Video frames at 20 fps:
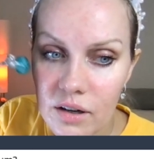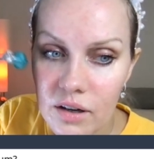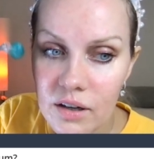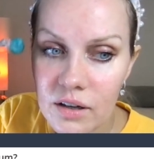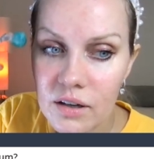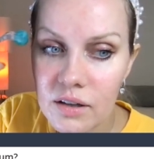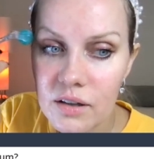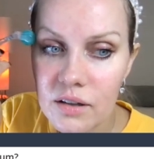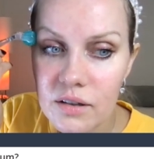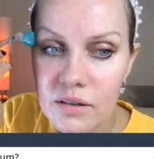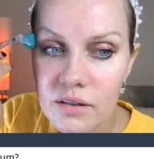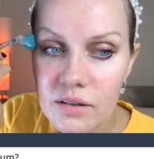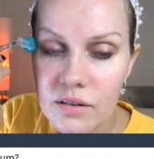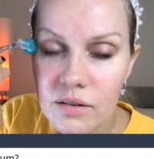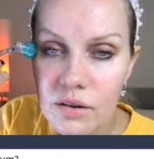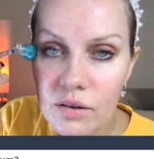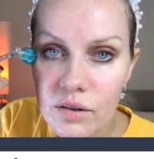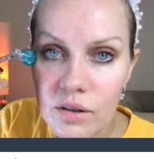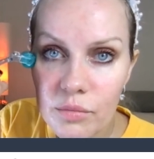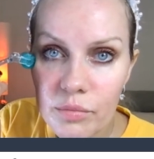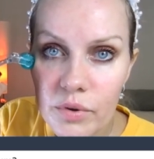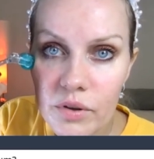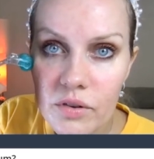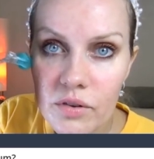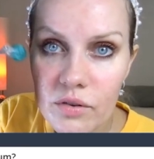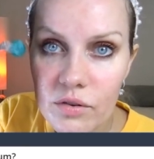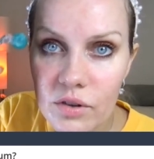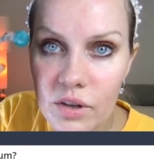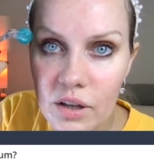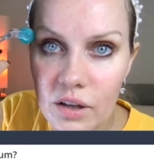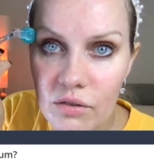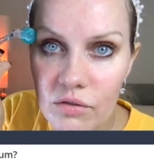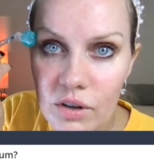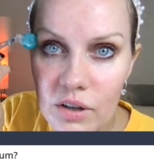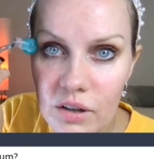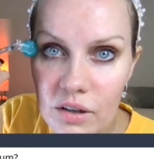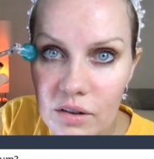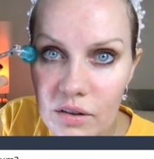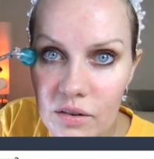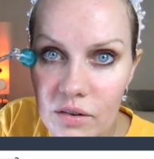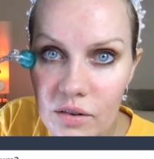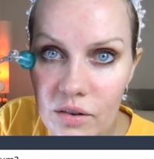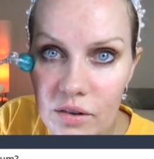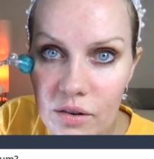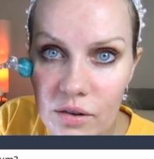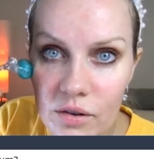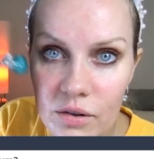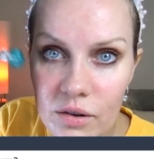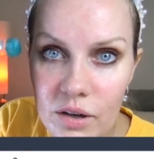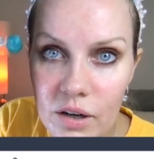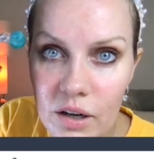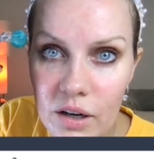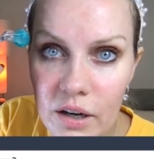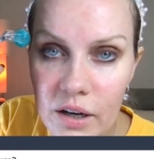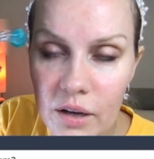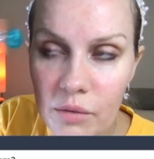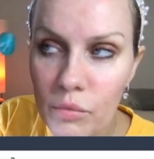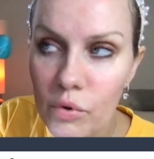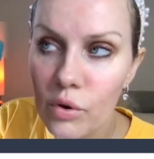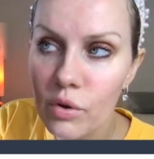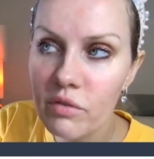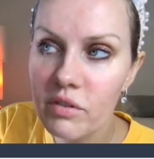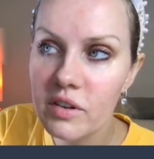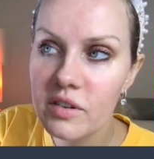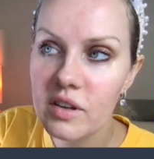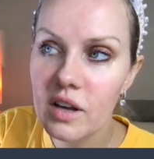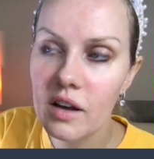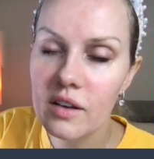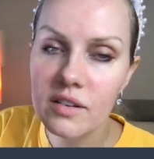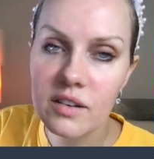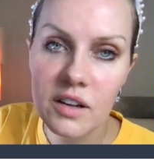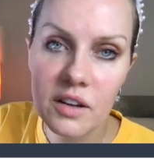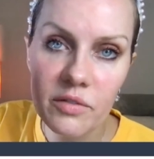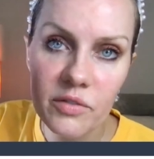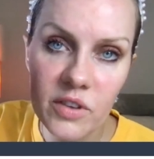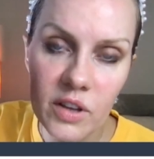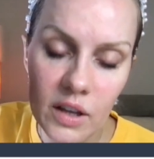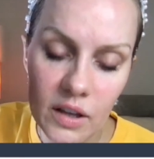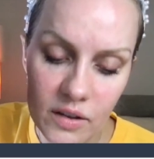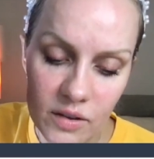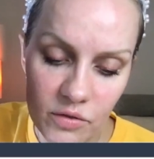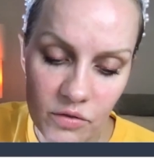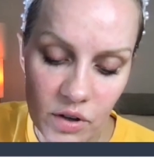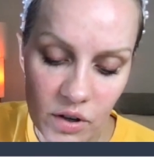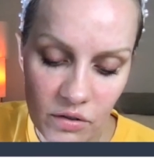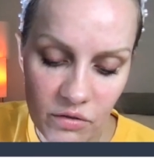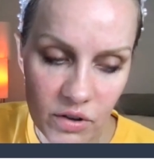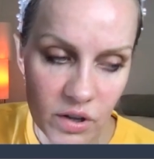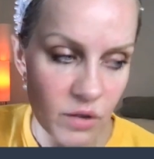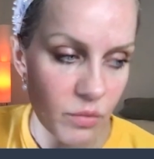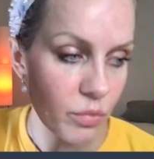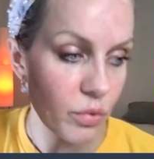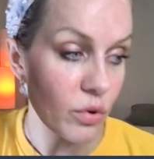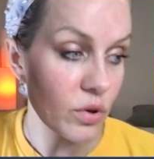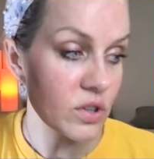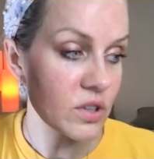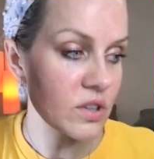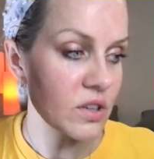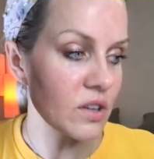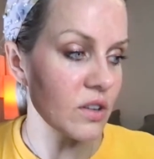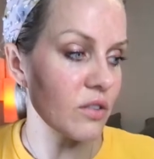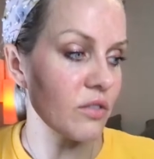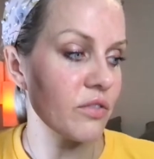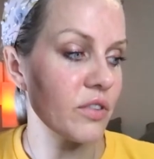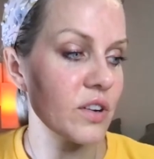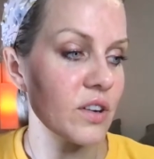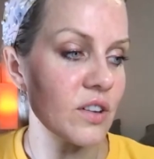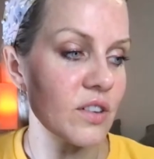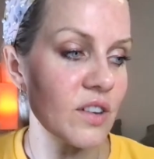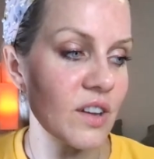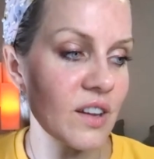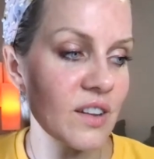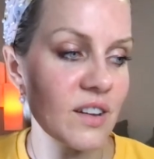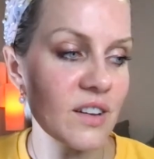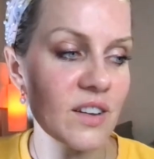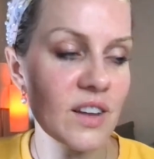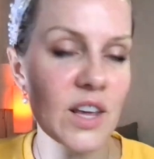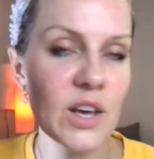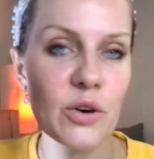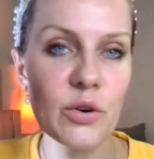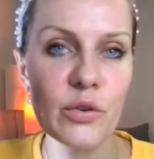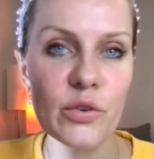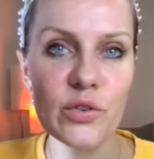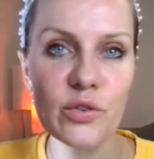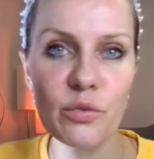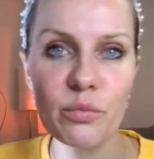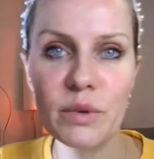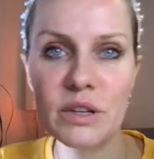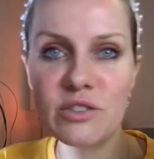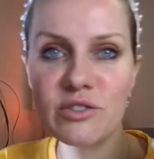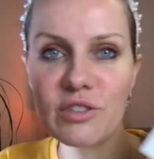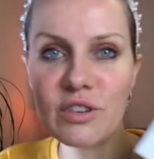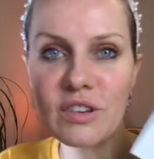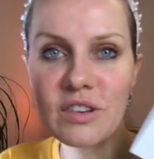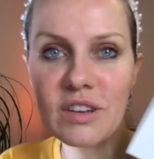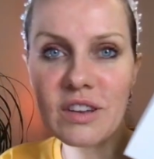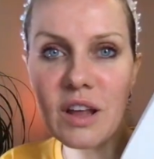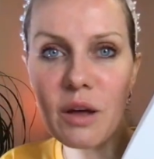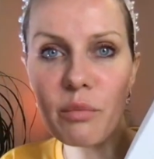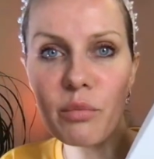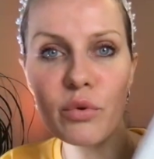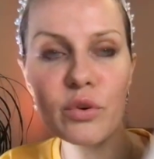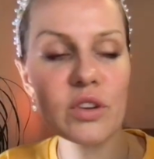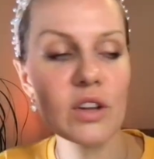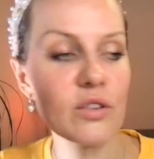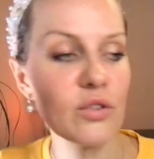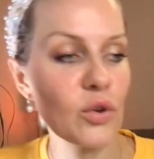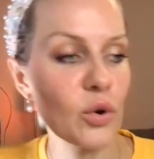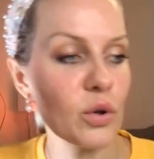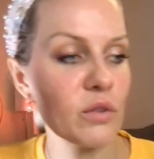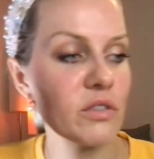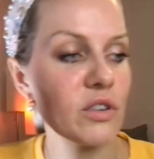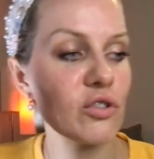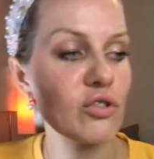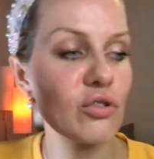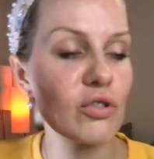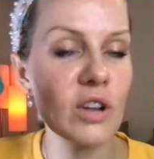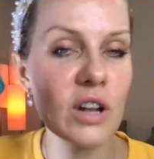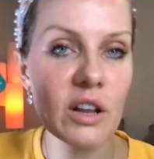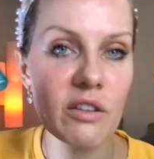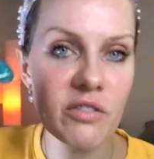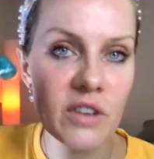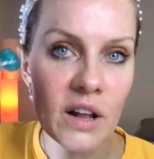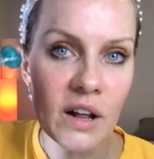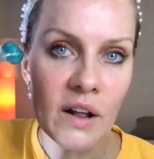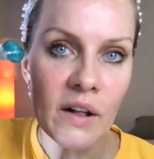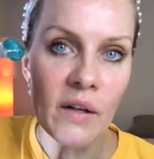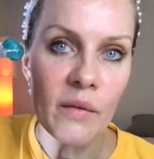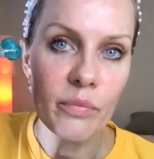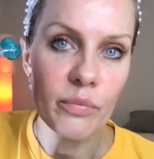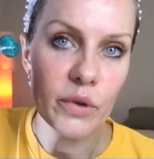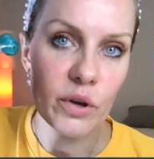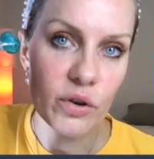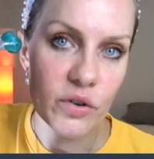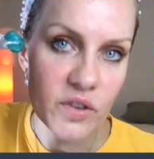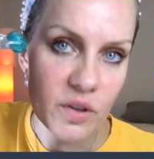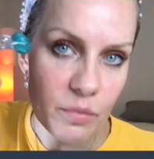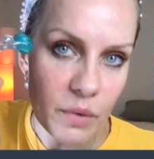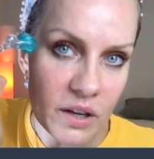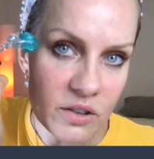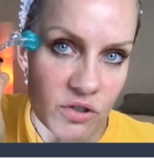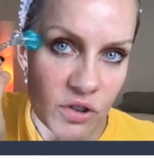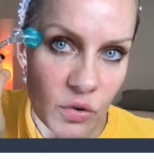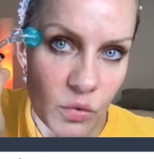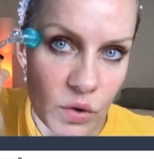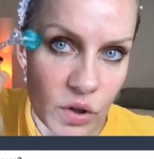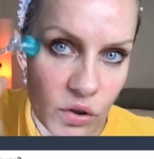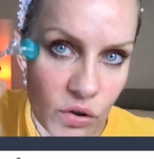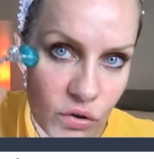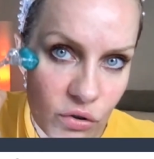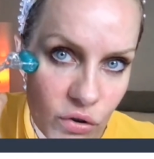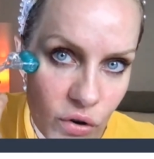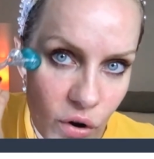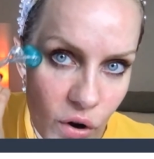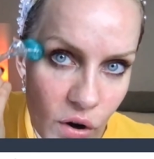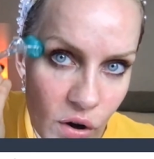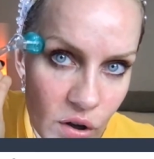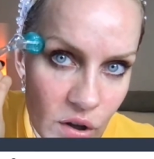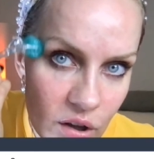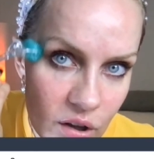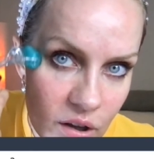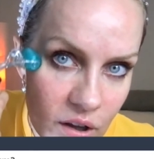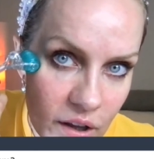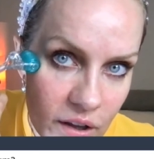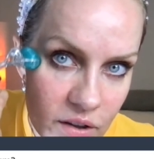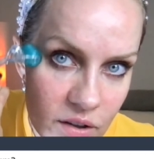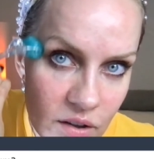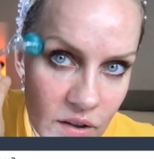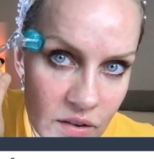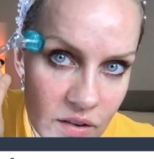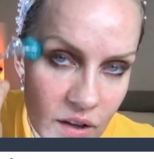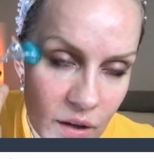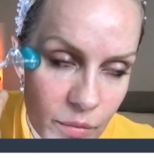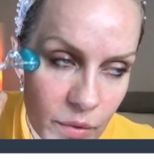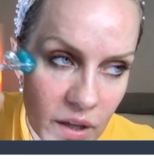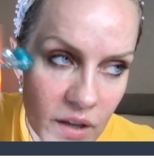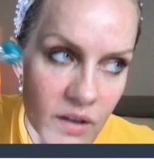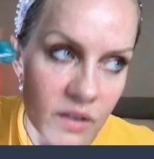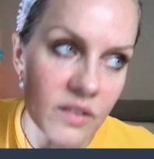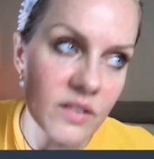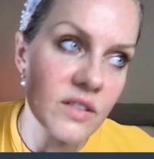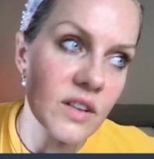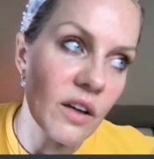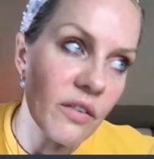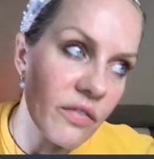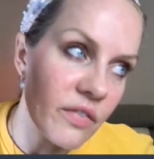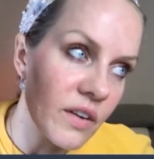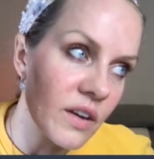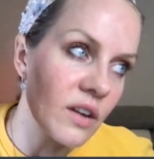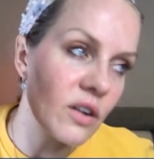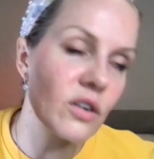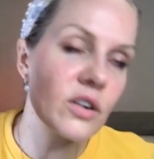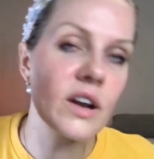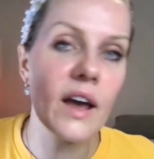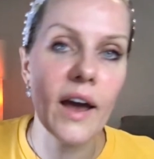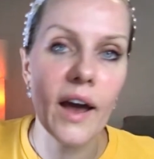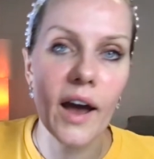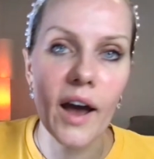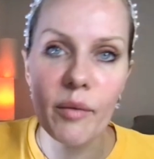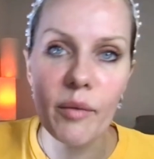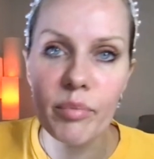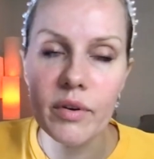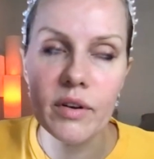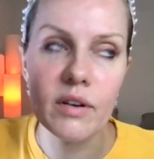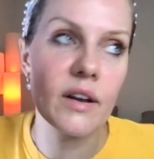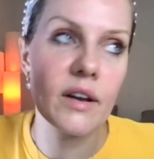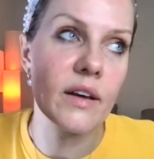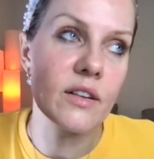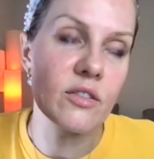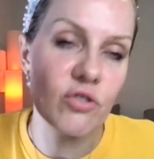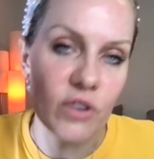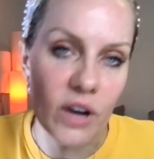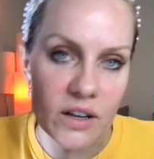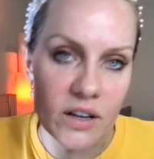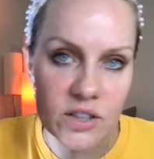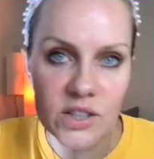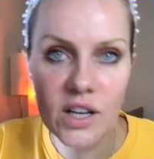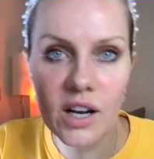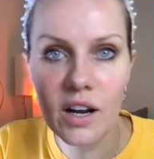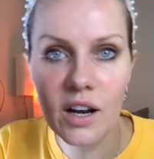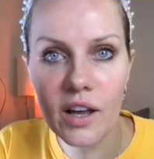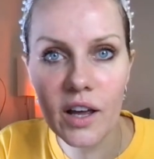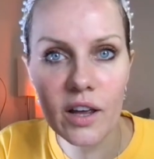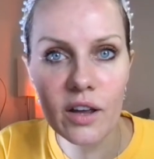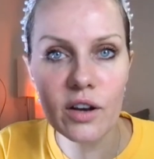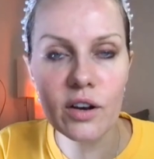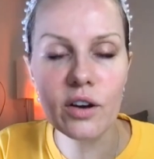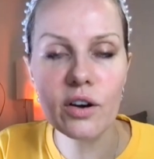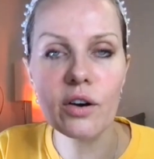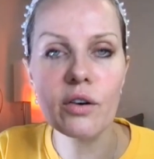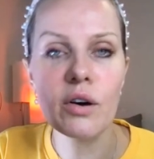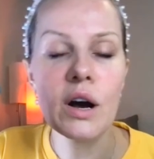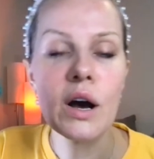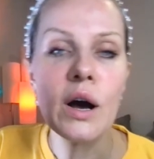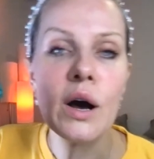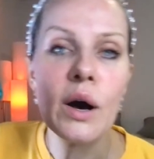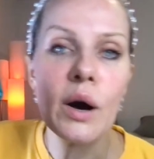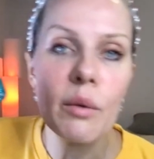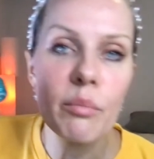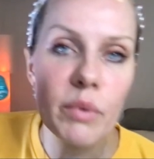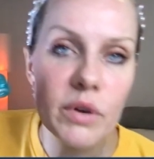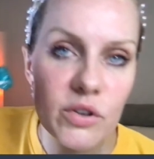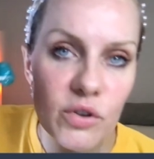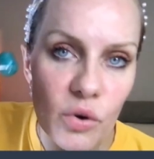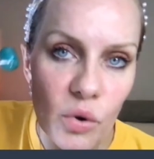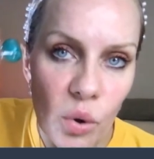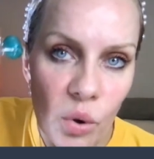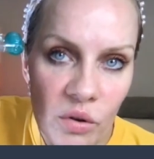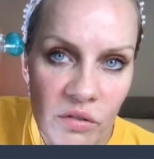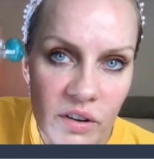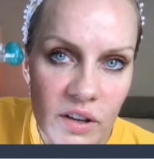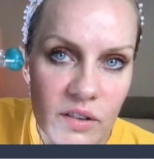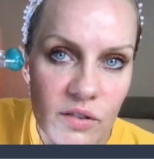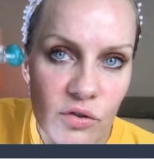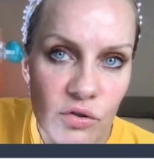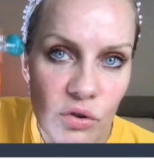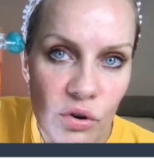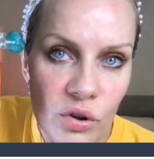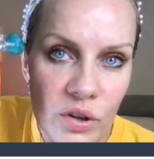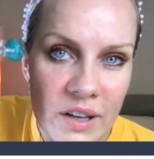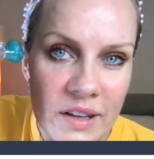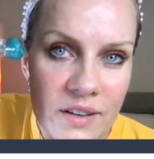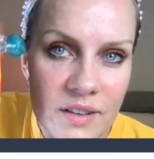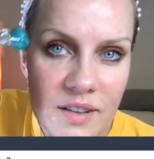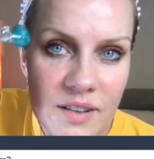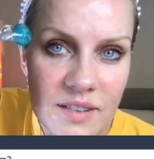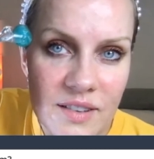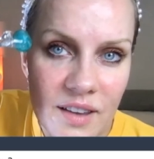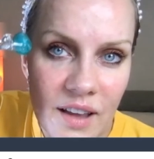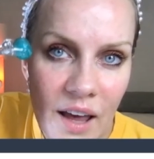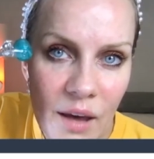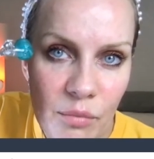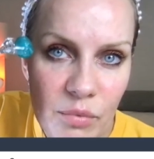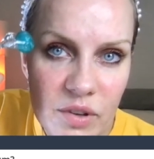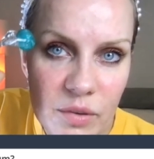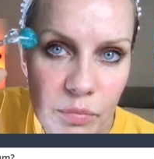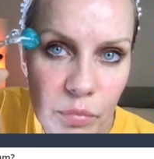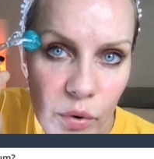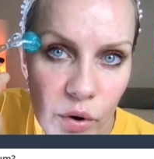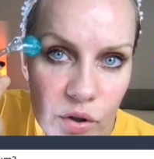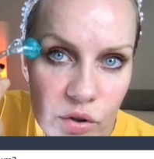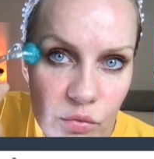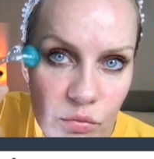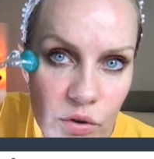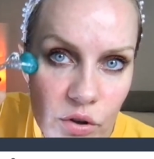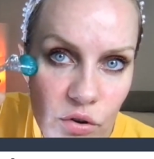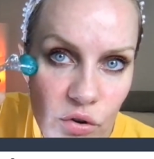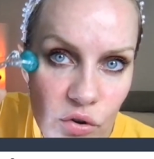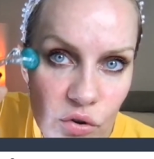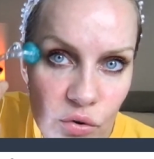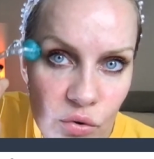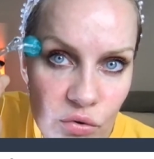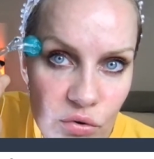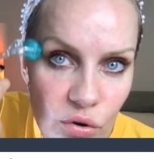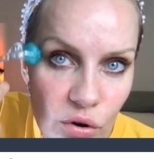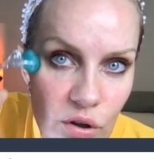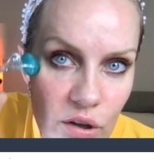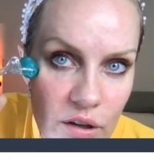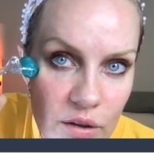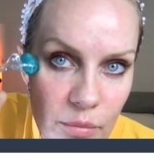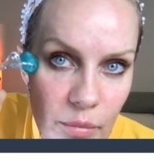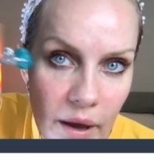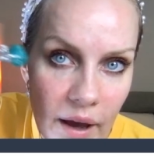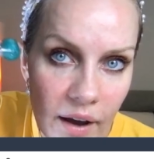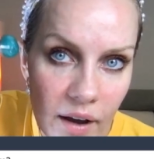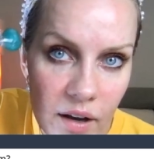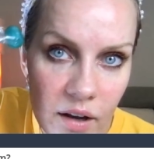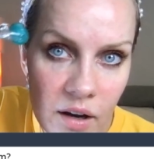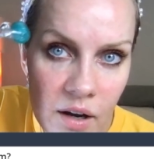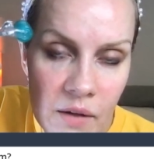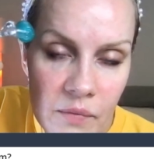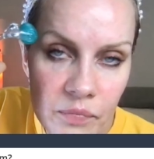It all depends on the ingredients. So I am always, guys, lifting is very, very important. And the funny thing that he also mentions in that book that you always should lift, because imagine when you roll like this, I mean, it's nothing gonna happen, like tragically, you know, but you always roll in the same spot when you do roll and back.